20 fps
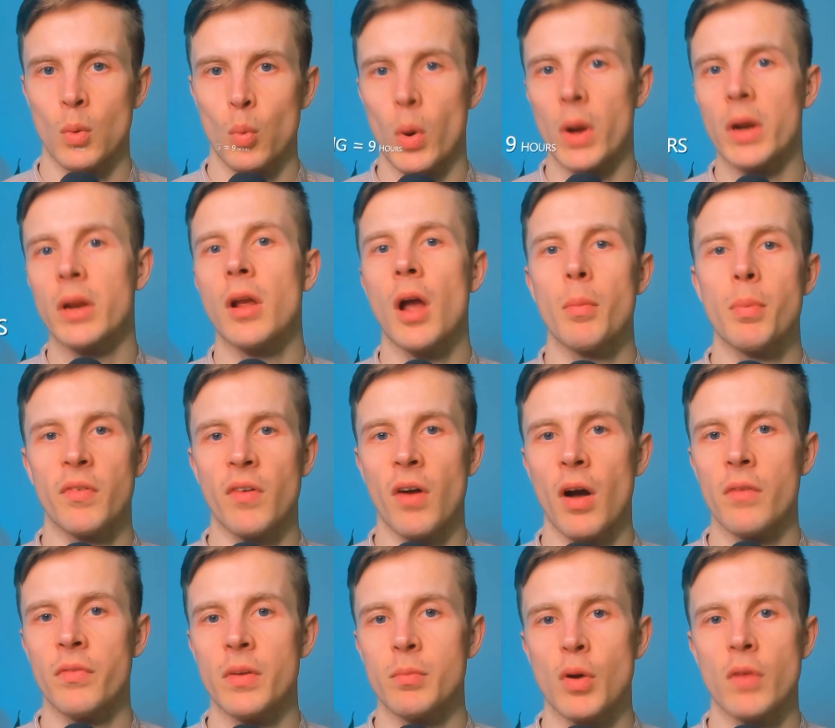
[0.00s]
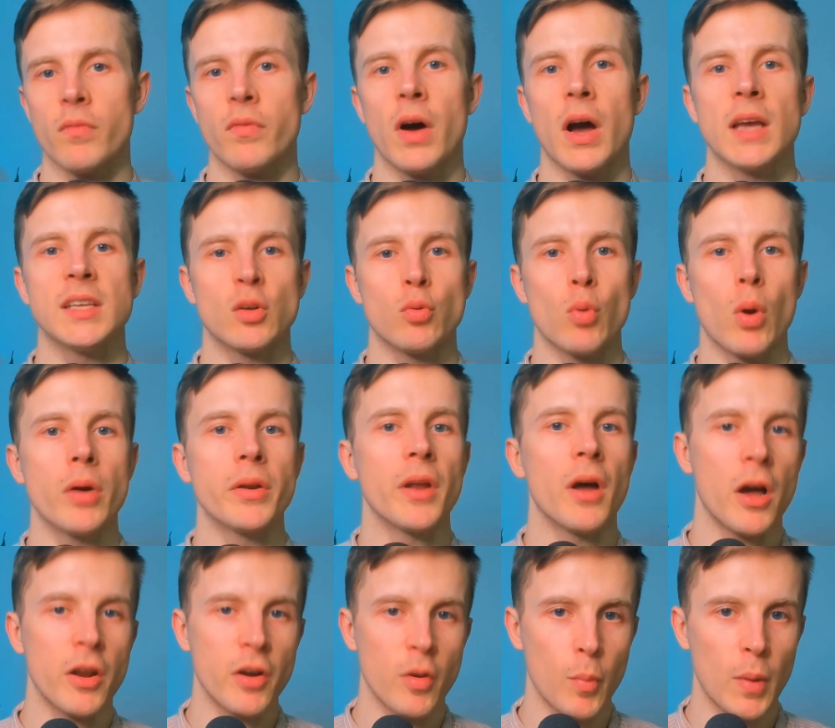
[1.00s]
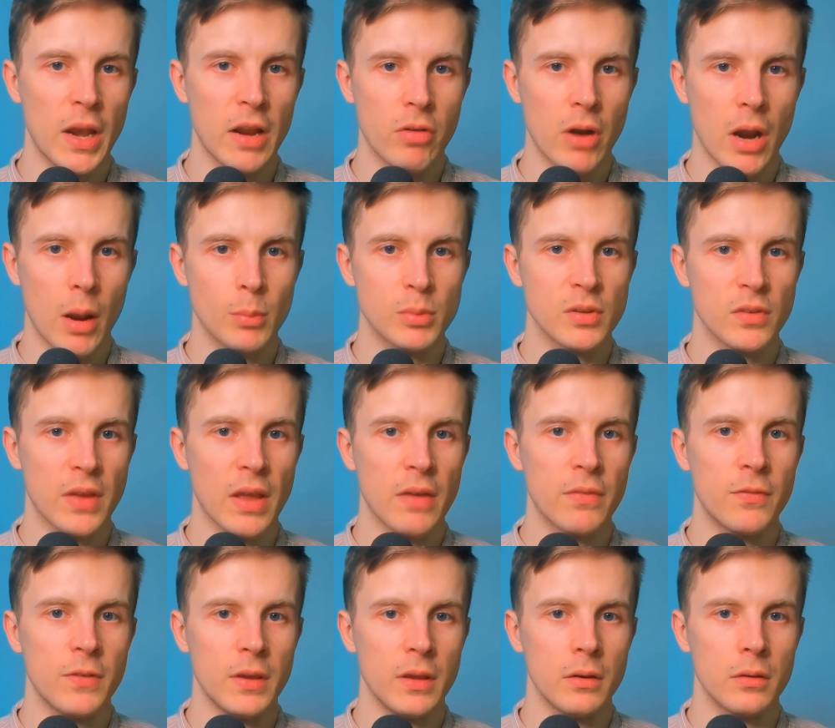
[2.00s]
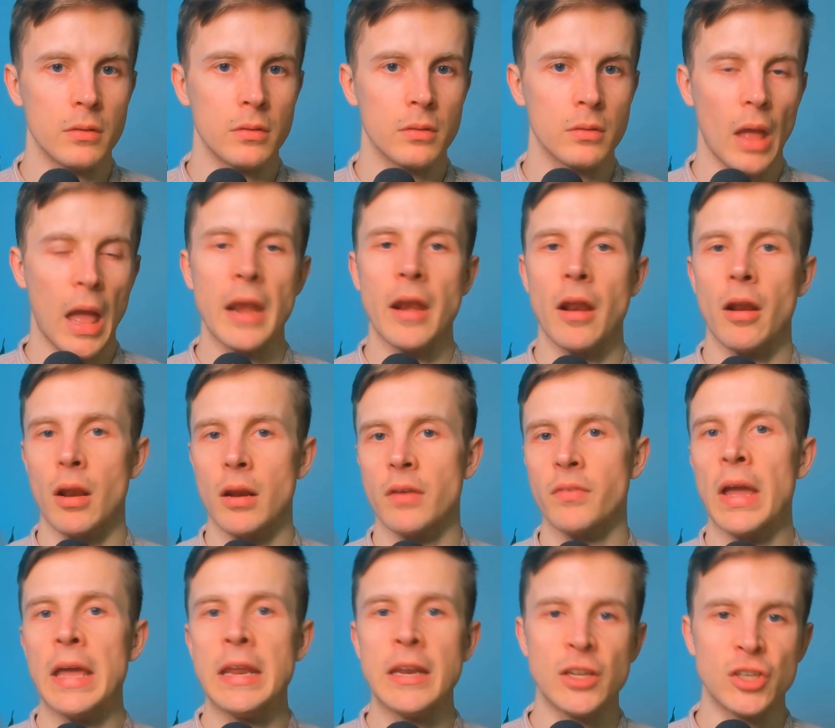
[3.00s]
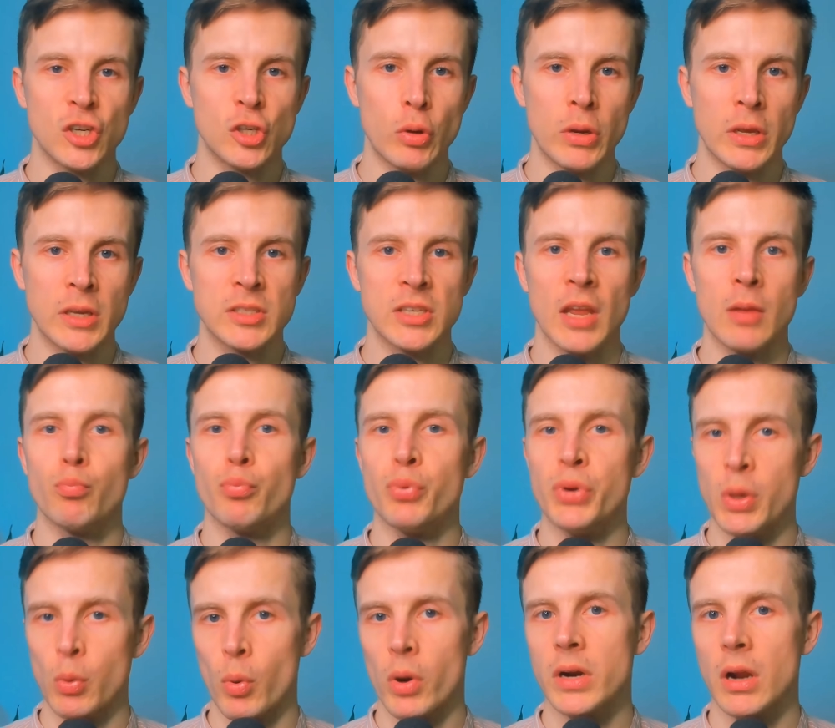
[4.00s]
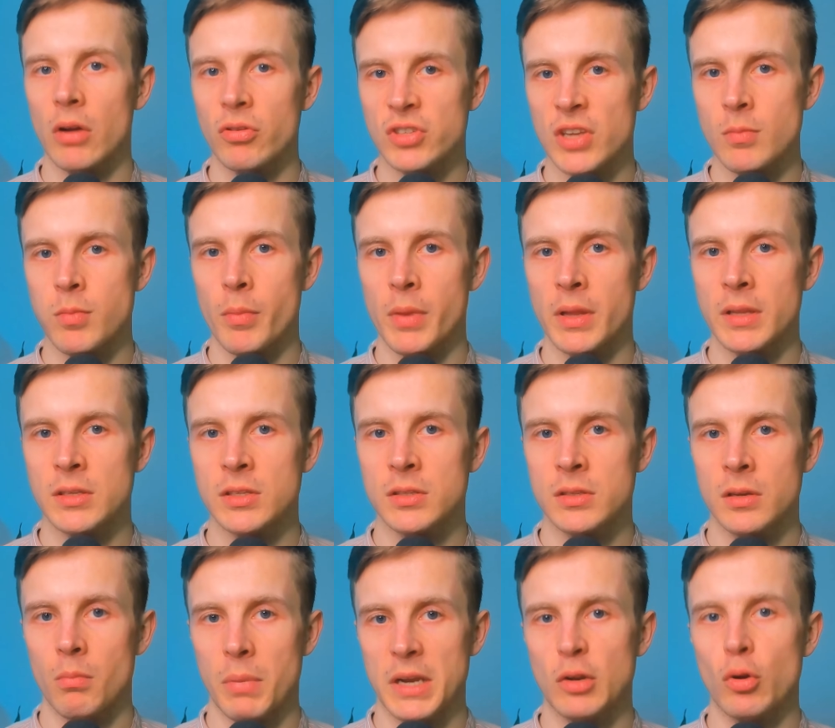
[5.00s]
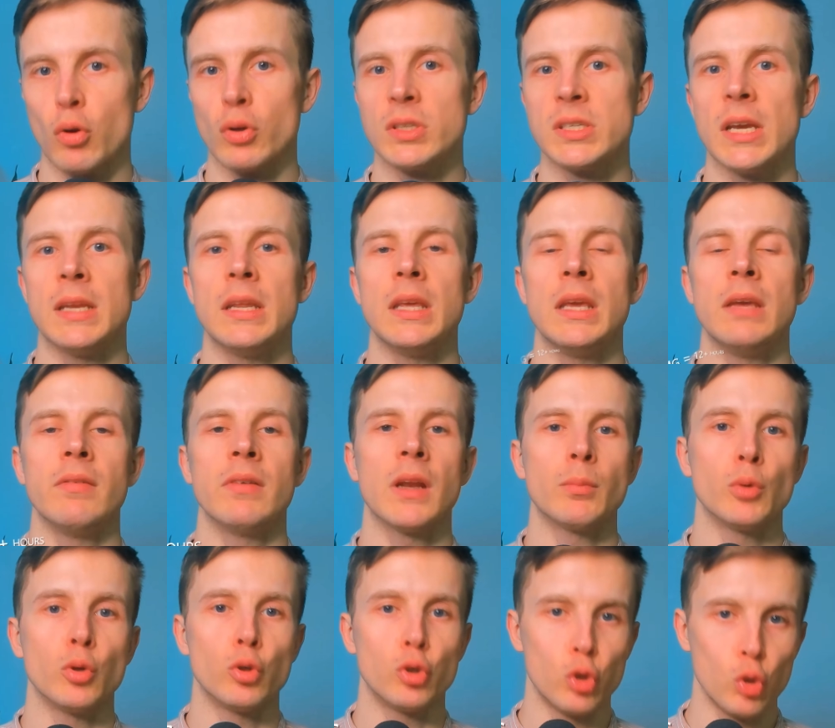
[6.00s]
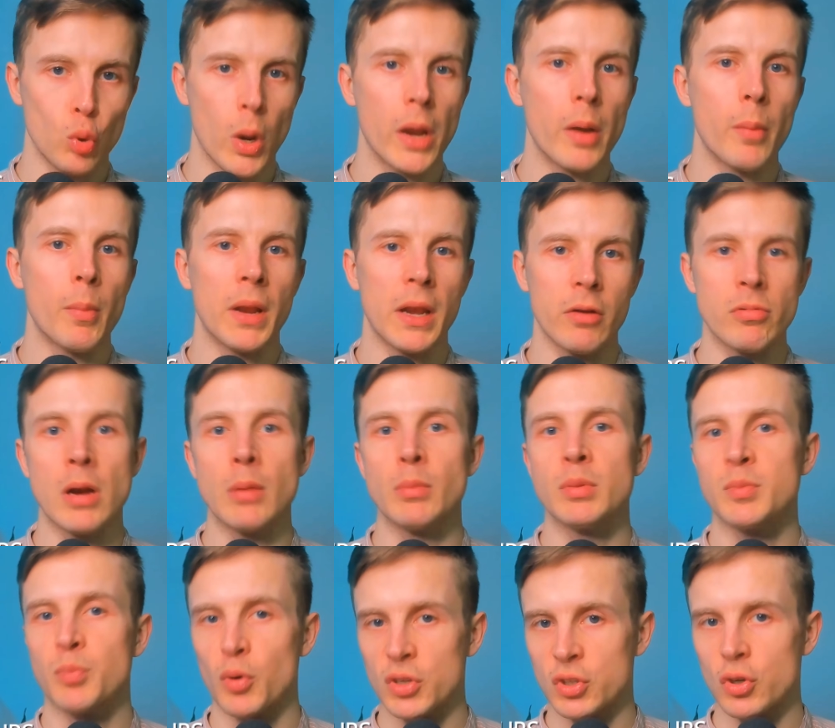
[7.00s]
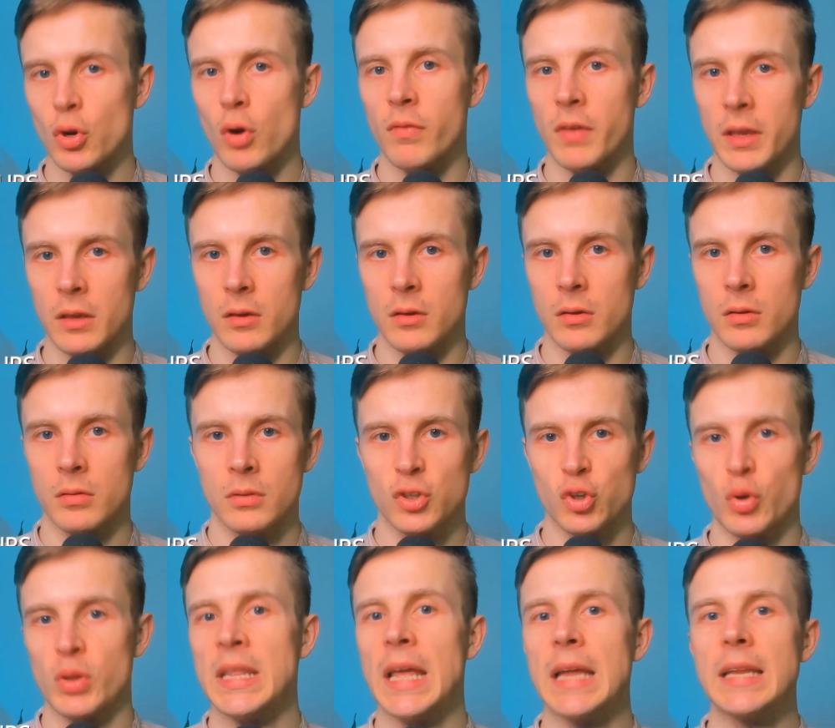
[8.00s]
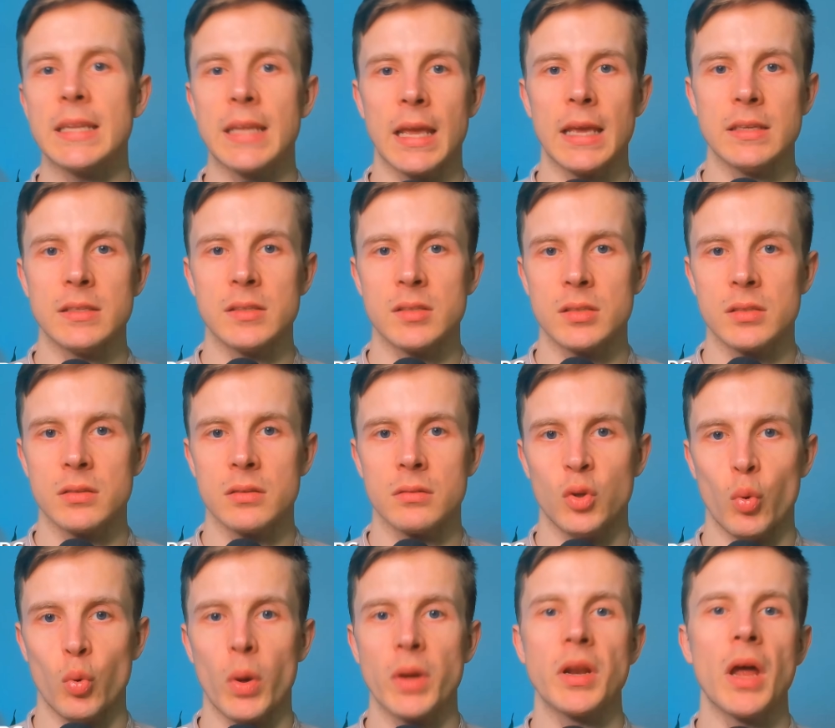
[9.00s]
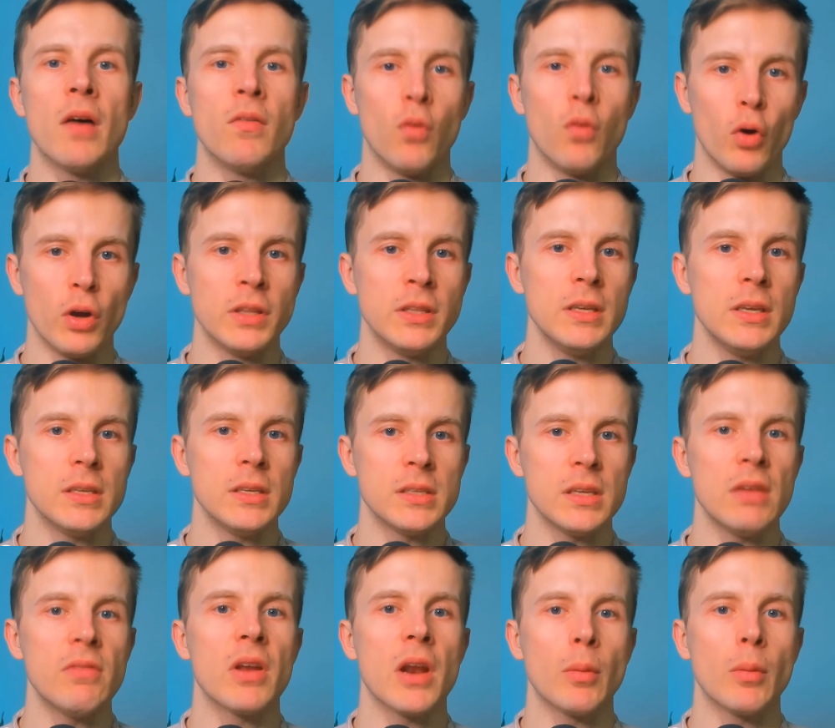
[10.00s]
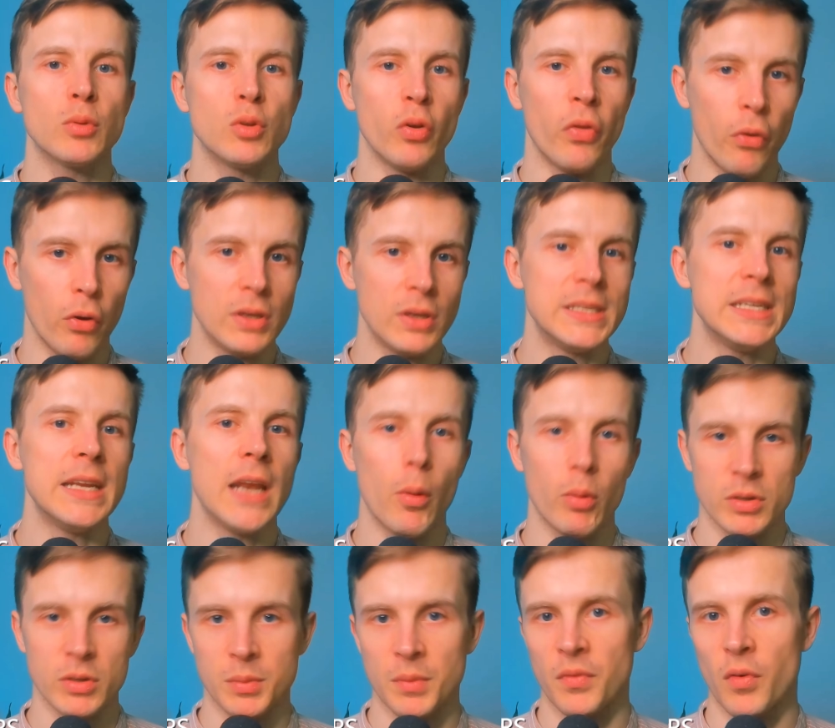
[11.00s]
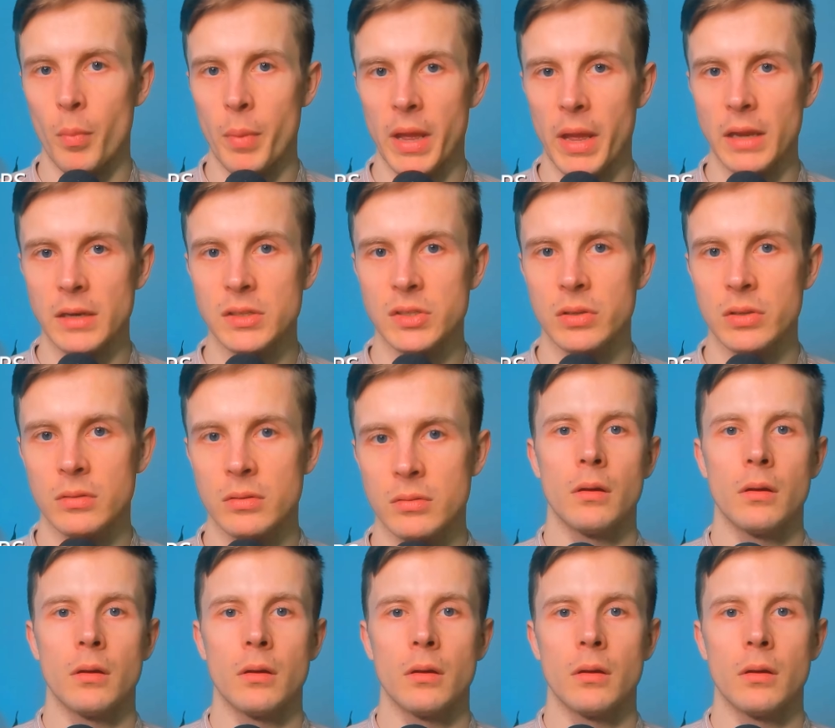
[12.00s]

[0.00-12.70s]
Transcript: One cup of coffee provides around 100 milligrams of caffeine, and a lot of energy drinks and pre workout supplements might contain even up to 200 milligrams per serving. So, in that case, you want to avoid these even up to 13 hours before bed.